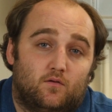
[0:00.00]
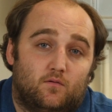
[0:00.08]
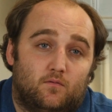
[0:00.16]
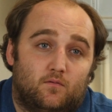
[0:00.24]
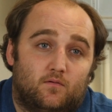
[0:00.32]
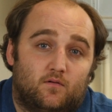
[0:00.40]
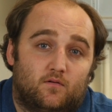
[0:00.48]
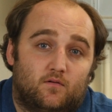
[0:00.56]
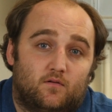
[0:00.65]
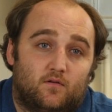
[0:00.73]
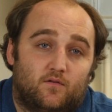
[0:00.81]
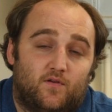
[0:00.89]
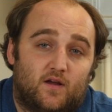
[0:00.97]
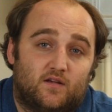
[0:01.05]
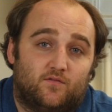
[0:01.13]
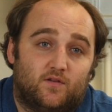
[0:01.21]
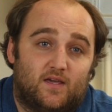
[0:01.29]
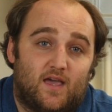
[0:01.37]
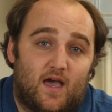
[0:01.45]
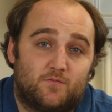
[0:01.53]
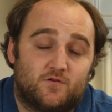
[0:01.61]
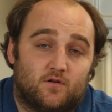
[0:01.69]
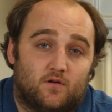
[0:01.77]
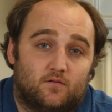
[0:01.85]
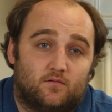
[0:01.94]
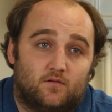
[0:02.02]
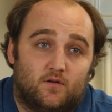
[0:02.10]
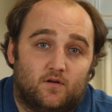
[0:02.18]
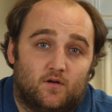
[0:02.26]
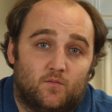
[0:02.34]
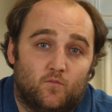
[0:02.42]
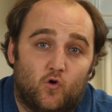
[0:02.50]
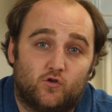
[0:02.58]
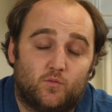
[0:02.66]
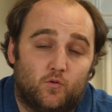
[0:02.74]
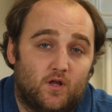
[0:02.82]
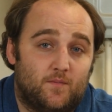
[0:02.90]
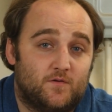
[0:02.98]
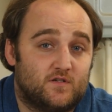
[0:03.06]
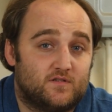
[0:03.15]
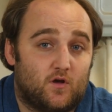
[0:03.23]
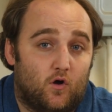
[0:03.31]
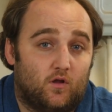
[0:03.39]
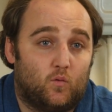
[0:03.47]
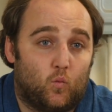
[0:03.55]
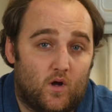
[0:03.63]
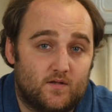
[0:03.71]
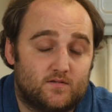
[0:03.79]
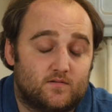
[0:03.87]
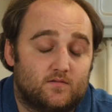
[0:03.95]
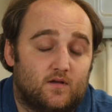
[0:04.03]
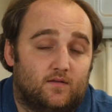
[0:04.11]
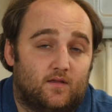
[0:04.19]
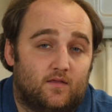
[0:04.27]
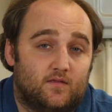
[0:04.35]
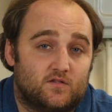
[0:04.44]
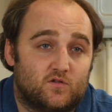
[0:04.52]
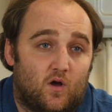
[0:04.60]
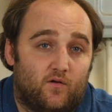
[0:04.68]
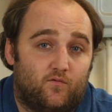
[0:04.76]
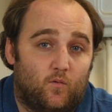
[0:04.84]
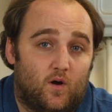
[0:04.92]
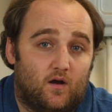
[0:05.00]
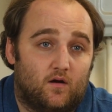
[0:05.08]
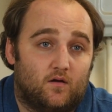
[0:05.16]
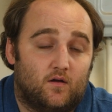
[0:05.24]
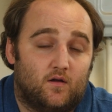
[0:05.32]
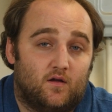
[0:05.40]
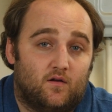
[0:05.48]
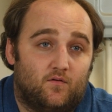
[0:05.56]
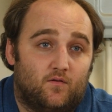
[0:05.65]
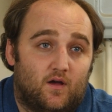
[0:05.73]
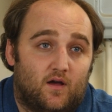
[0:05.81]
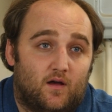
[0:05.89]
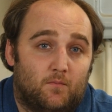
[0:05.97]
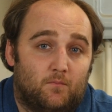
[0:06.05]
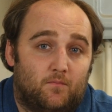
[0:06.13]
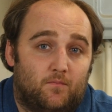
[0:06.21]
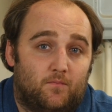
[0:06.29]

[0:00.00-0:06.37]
you effectively capture multiple images all at once, and then the software um,